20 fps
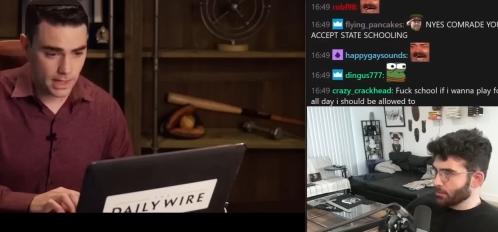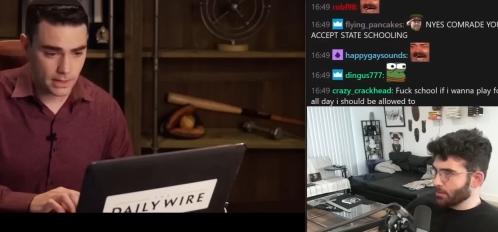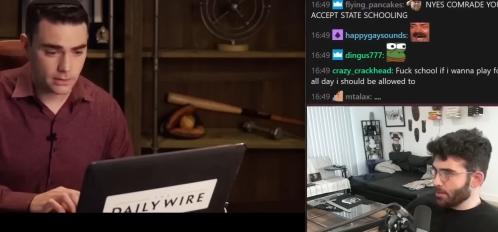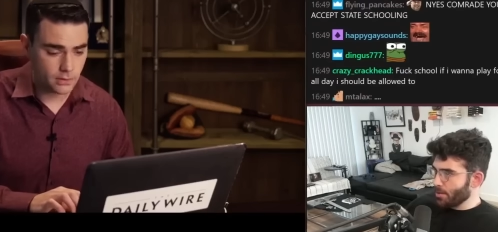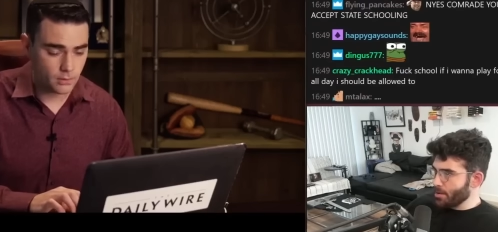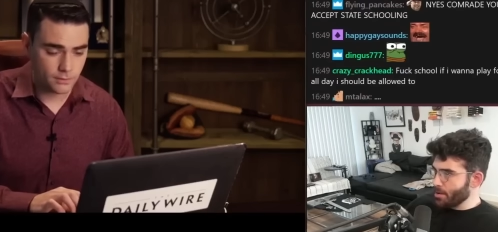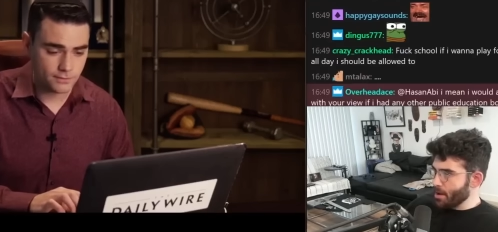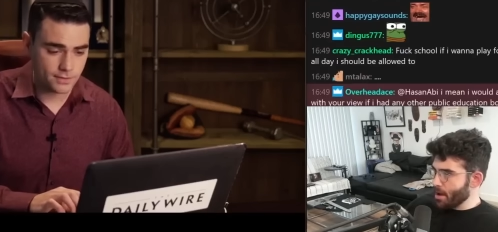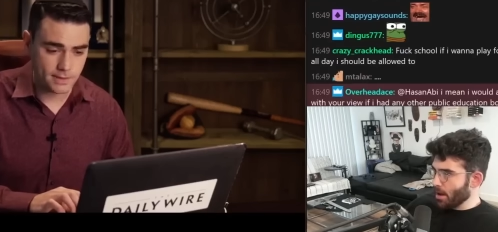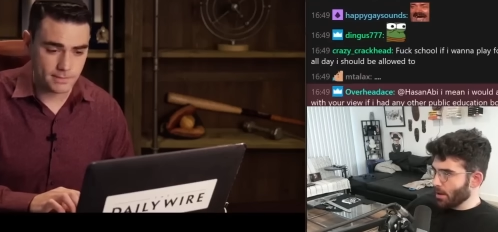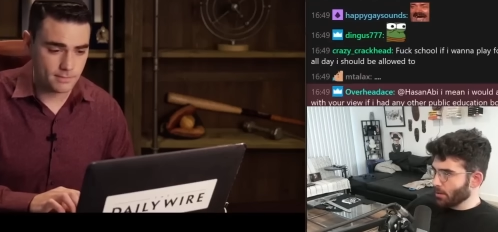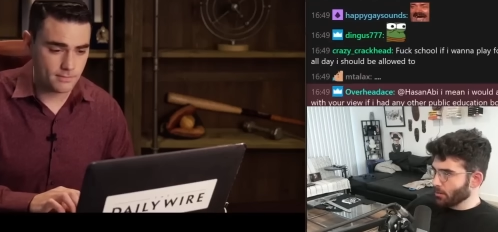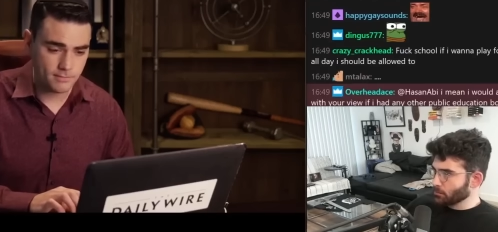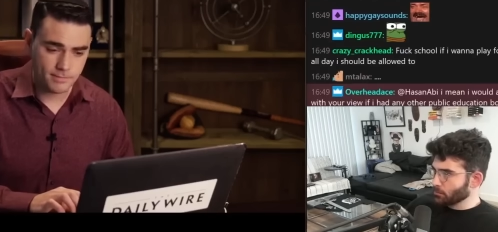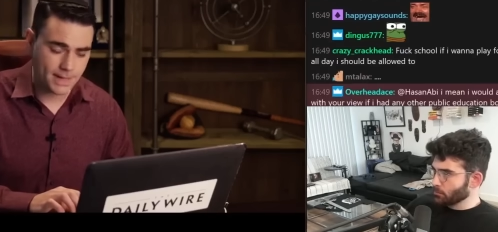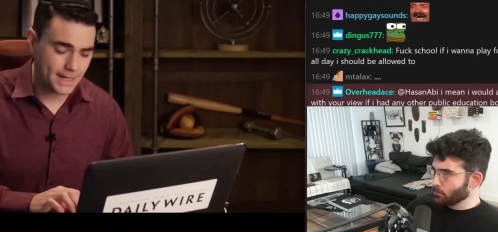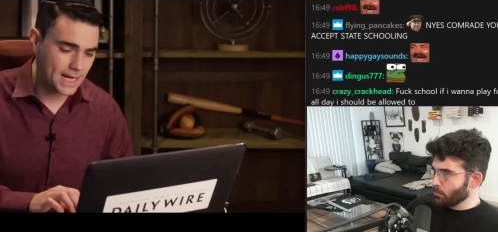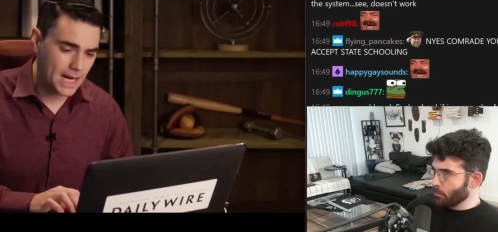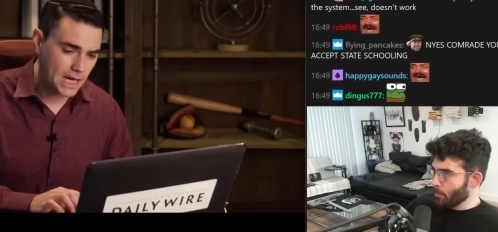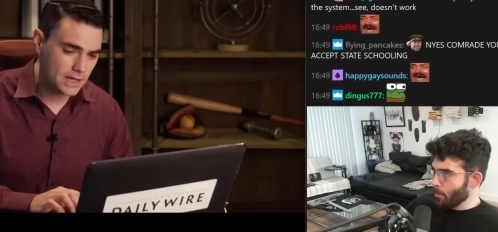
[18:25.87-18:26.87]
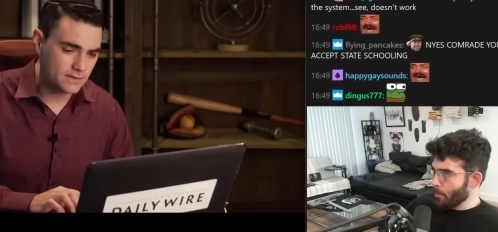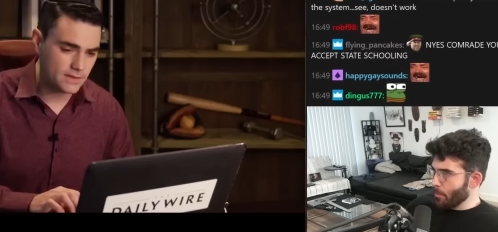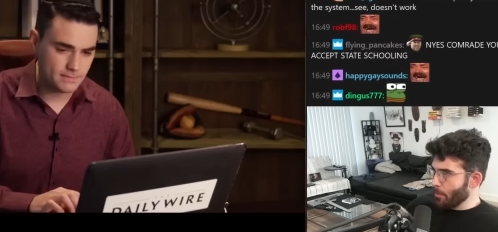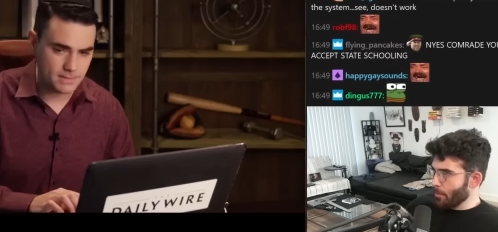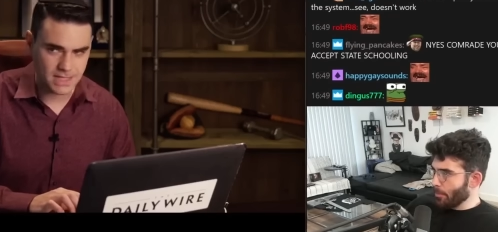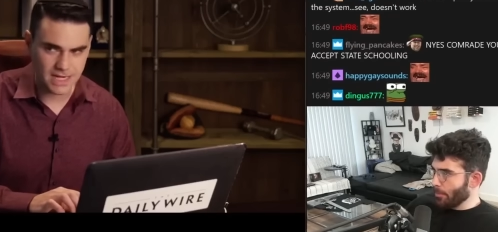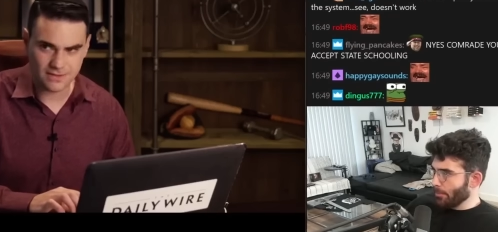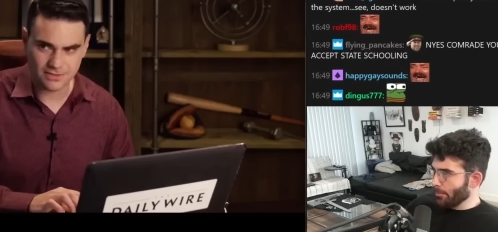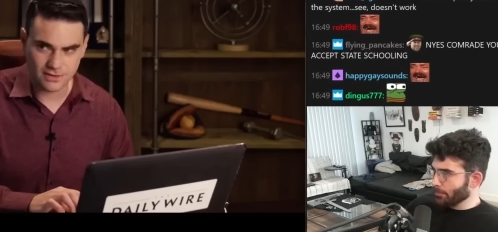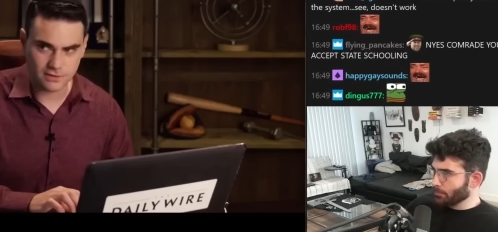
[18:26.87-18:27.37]
Speaker 1: but I don't know if by
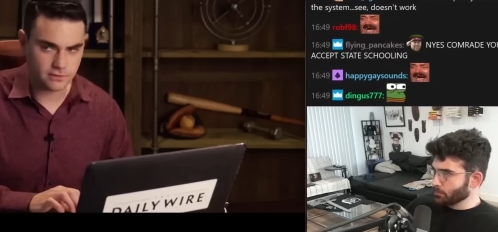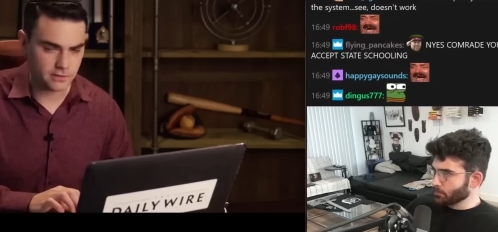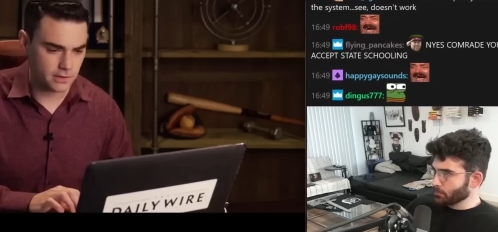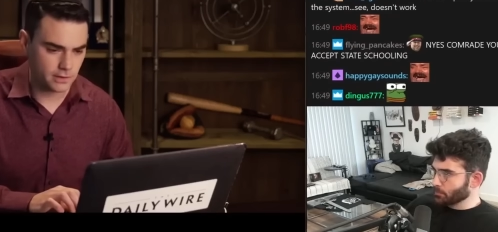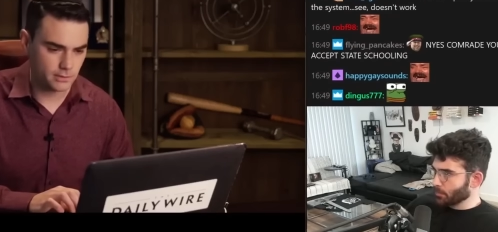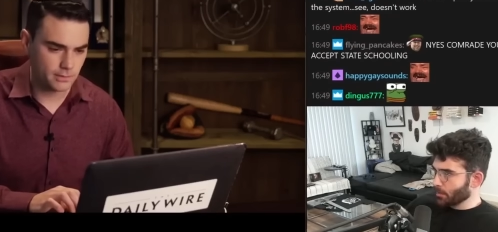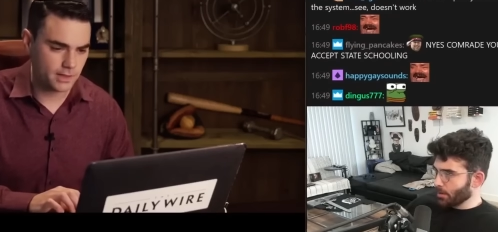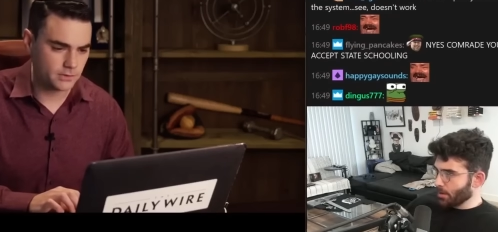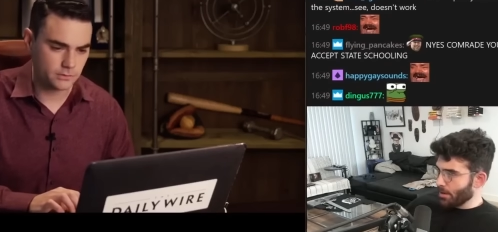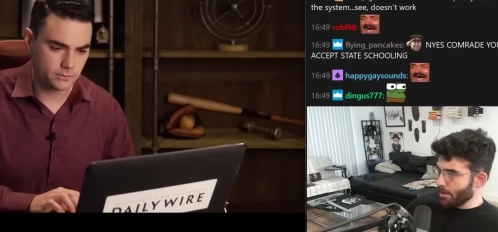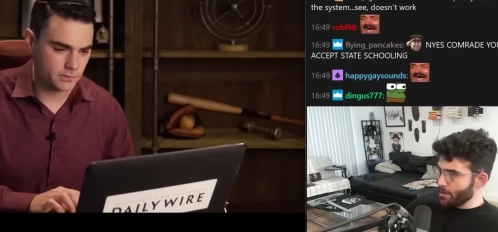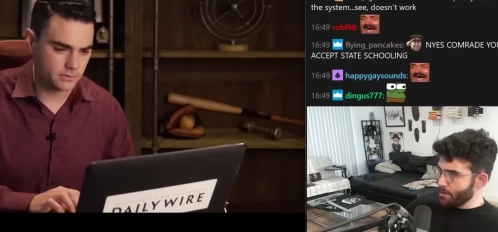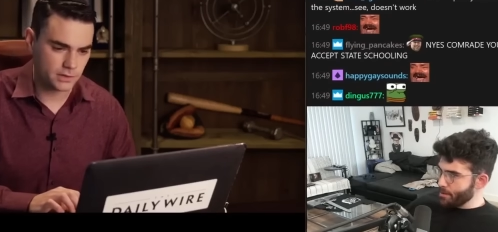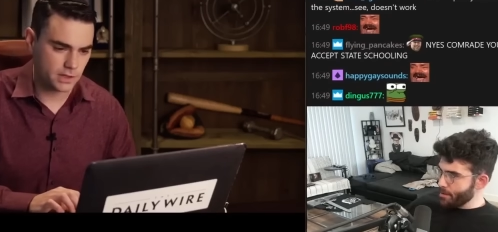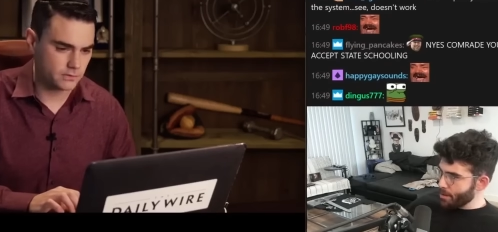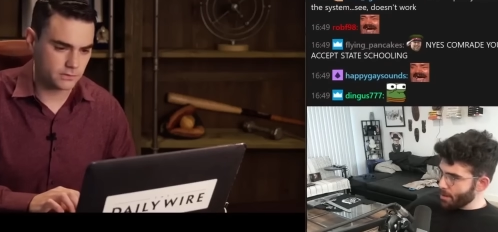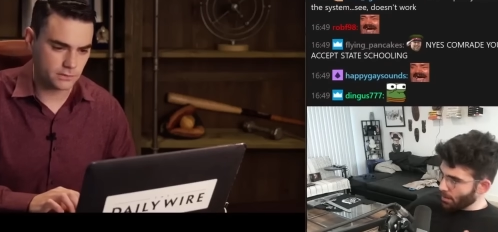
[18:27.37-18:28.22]
kind they mean ethnicity or race, in